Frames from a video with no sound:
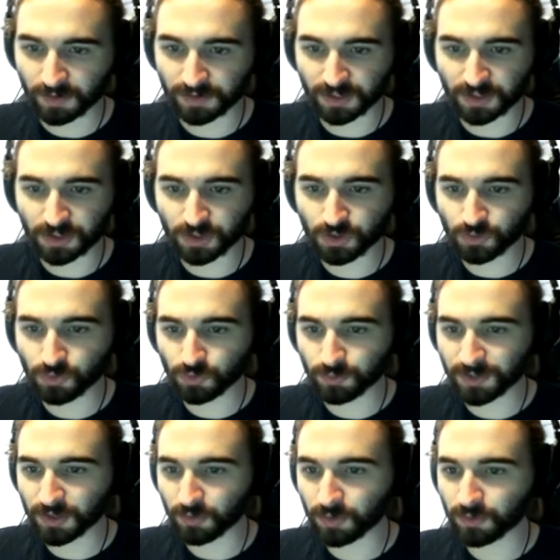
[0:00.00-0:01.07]
And then you
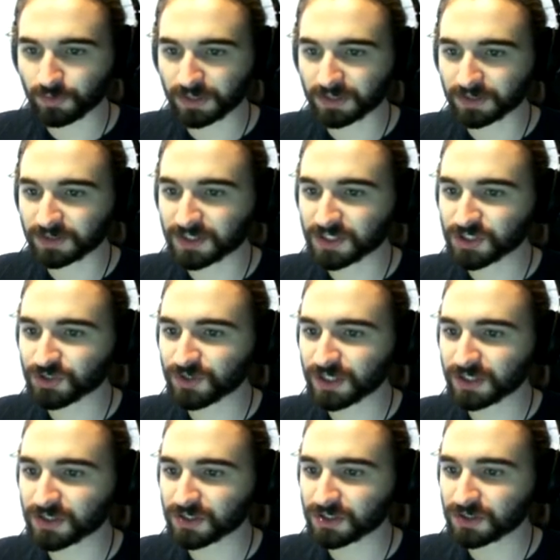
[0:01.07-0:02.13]
will be your own little
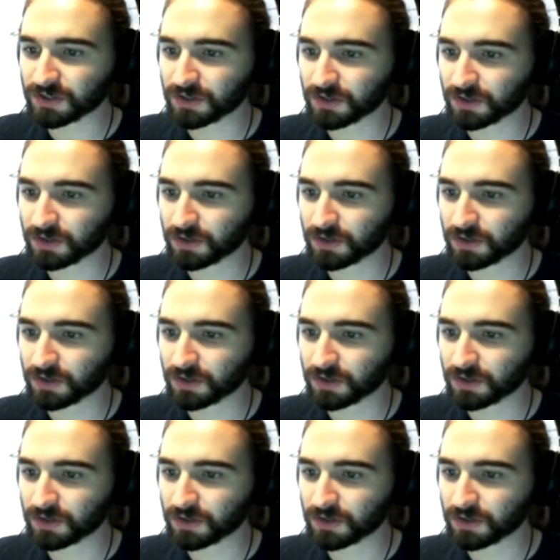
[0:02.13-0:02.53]
district.